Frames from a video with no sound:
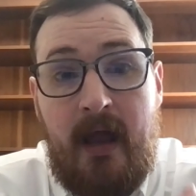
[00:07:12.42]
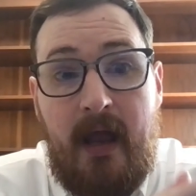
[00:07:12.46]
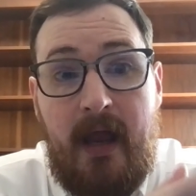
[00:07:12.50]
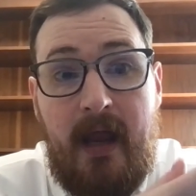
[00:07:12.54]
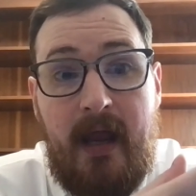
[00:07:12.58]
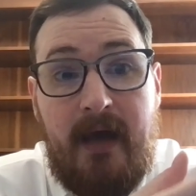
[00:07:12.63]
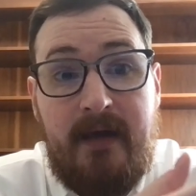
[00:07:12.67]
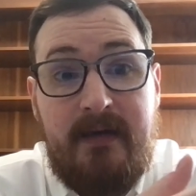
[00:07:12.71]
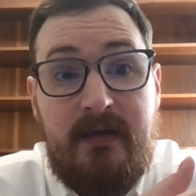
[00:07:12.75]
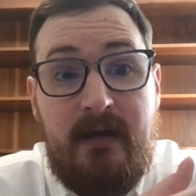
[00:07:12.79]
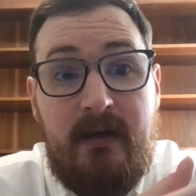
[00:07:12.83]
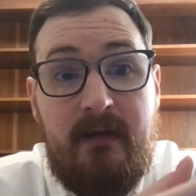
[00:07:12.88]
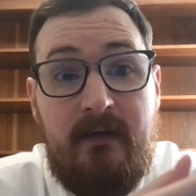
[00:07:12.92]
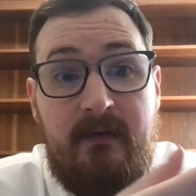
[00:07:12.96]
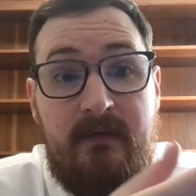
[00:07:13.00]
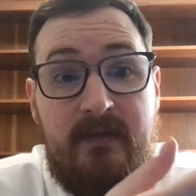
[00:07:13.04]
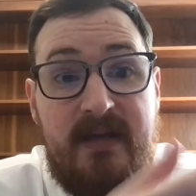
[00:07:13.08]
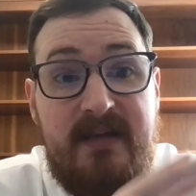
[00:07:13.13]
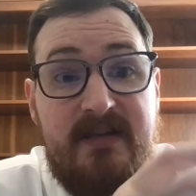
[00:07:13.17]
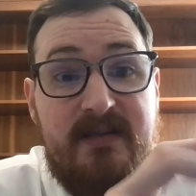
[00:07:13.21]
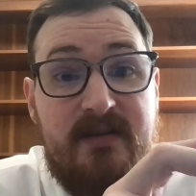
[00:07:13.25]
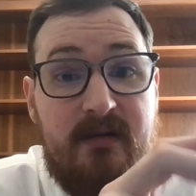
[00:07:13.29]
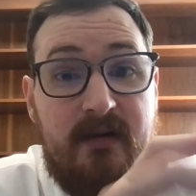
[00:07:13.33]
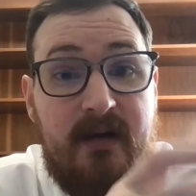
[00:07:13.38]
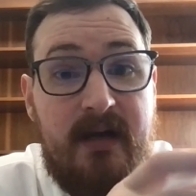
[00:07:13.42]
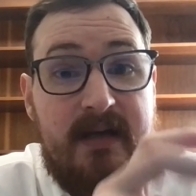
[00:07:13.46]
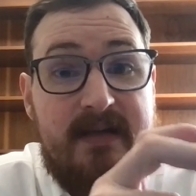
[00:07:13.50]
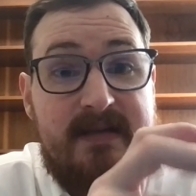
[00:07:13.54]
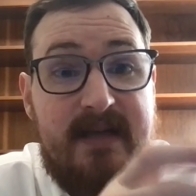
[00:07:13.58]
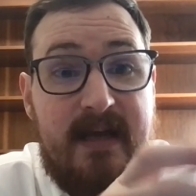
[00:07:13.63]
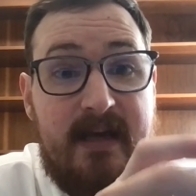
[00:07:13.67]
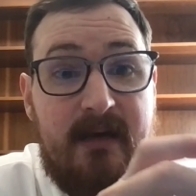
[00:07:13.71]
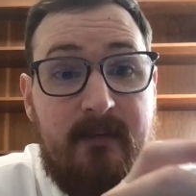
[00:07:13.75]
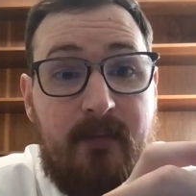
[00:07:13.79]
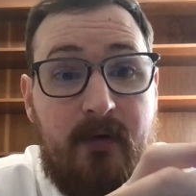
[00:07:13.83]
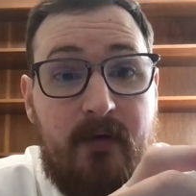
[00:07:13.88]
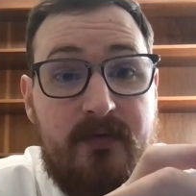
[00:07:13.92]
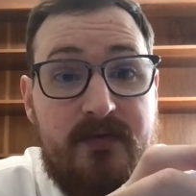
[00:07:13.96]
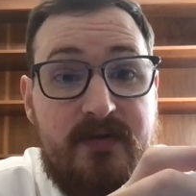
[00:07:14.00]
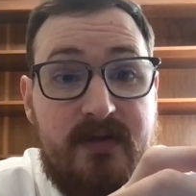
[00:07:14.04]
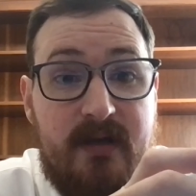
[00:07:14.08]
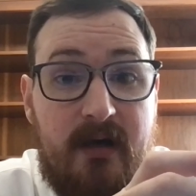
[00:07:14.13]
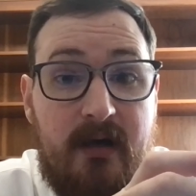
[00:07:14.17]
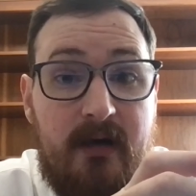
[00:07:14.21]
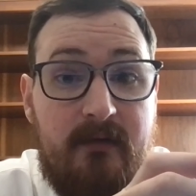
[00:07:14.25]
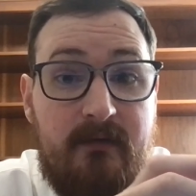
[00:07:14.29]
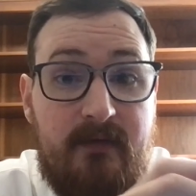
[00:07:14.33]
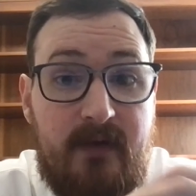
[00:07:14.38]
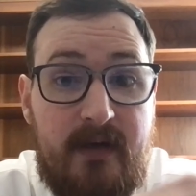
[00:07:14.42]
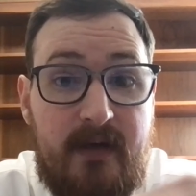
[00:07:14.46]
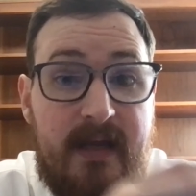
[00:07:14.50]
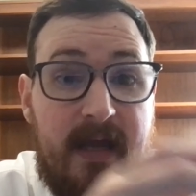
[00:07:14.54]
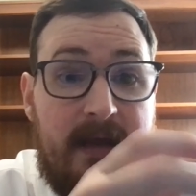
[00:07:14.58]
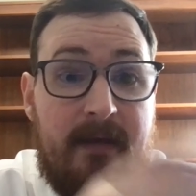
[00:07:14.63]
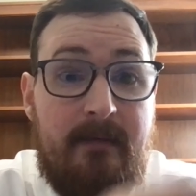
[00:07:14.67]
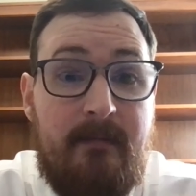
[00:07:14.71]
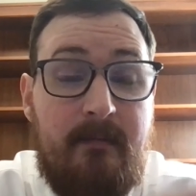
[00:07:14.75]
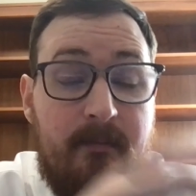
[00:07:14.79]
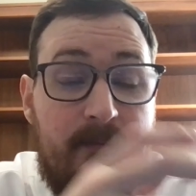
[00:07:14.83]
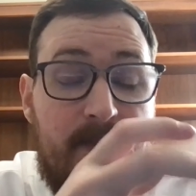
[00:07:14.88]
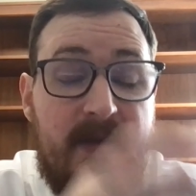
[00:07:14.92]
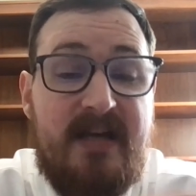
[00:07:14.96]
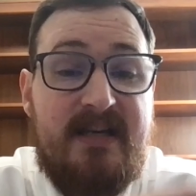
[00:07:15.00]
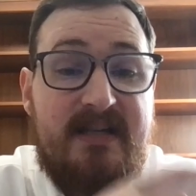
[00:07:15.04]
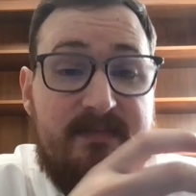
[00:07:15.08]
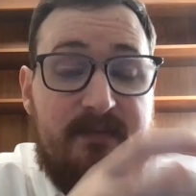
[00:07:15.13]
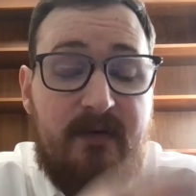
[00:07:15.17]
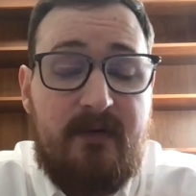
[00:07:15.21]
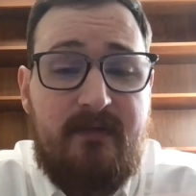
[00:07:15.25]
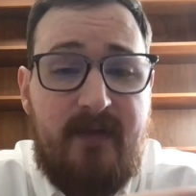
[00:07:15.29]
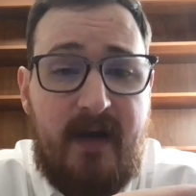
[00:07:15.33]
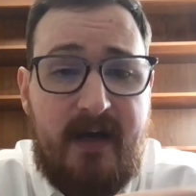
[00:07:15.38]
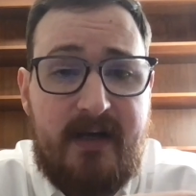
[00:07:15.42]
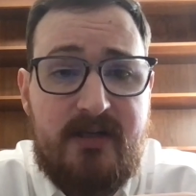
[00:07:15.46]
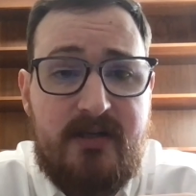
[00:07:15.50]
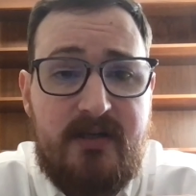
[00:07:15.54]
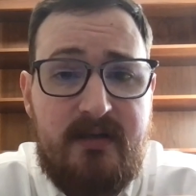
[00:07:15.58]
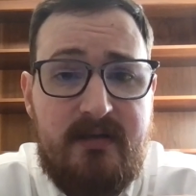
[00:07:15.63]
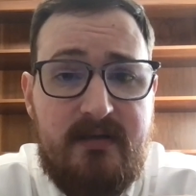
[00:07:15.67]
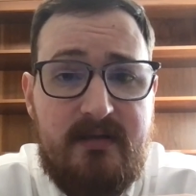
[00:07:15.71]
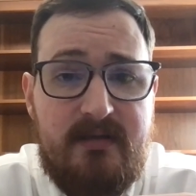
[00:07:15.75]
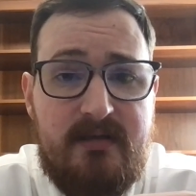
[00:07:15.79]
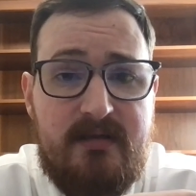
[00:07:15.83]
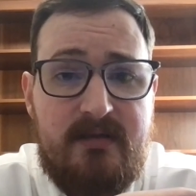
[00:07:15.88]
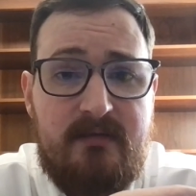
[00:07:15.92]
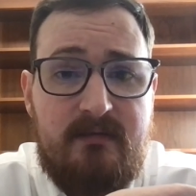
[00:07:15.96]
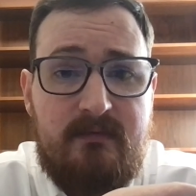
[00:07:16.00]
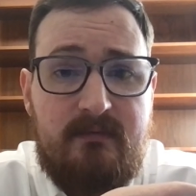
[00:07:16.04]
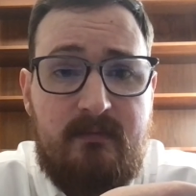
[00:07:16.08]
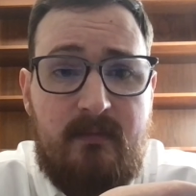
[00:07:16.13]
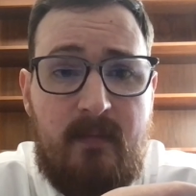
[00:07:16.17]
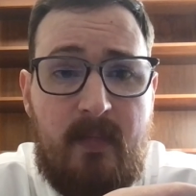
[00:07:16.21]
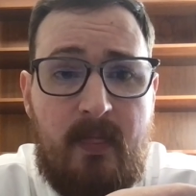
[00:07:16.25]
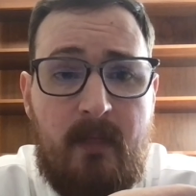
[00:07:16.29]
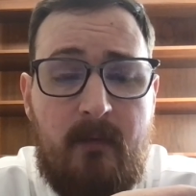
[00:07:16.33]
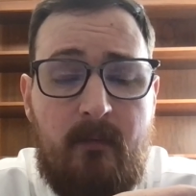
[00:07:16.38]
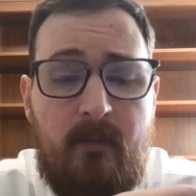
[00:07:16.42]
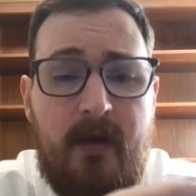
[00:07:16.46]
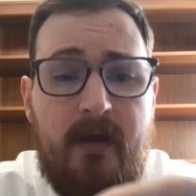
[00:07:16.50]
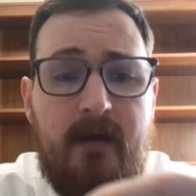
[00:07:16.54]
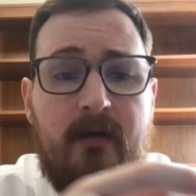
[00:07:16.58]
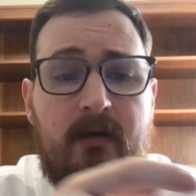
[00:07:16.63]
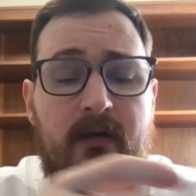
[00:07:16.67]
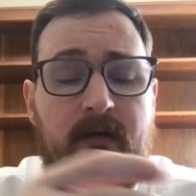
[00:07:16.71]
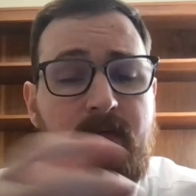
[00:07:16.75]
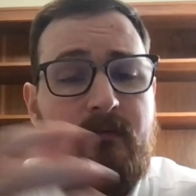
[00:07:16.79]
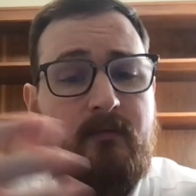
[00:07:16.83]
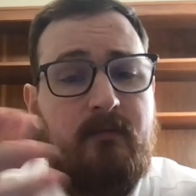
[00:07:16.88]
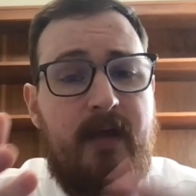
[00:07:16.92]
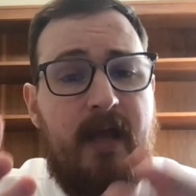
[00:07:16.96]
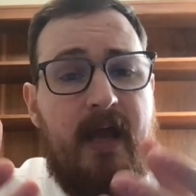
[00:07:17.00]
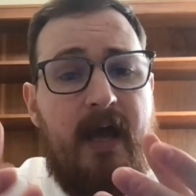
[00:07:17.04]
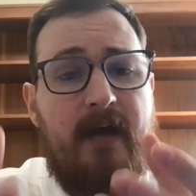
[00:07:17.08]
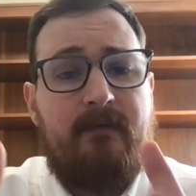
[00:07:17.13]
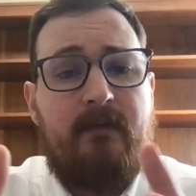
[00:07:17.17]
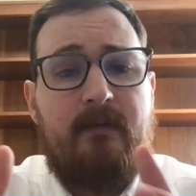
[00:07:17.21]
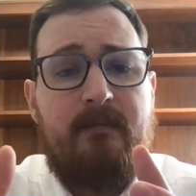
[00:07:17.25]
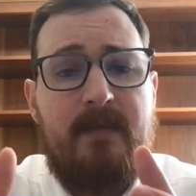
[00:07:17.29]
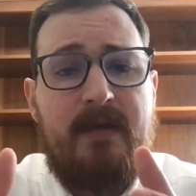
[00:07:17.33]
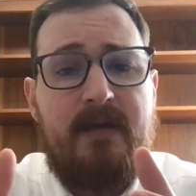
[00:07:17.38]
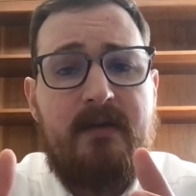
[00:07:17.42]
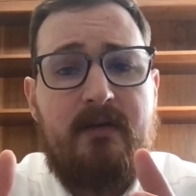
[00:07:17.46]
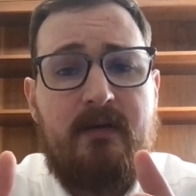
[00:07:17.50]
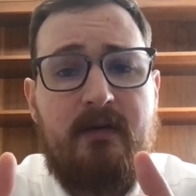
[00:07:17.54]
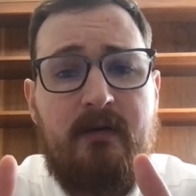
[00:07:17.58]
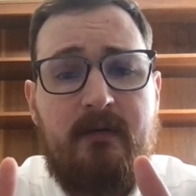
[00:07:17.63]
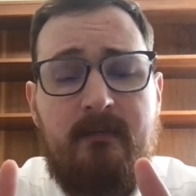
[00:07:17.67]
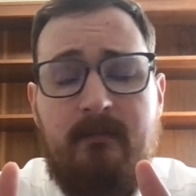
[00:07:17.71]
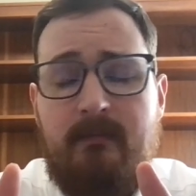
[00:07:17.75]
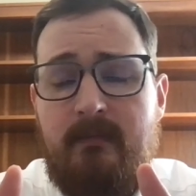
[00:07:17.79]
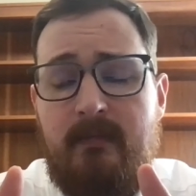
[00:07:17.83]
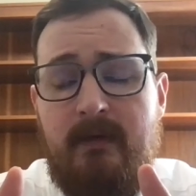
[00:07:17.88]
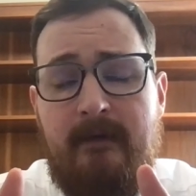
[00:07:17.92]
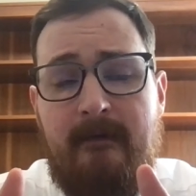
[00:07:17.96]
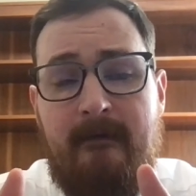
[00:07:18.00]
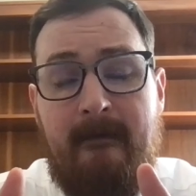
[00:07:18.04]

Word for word: And these are examples of, again, mixed perfections, where we have a mirror,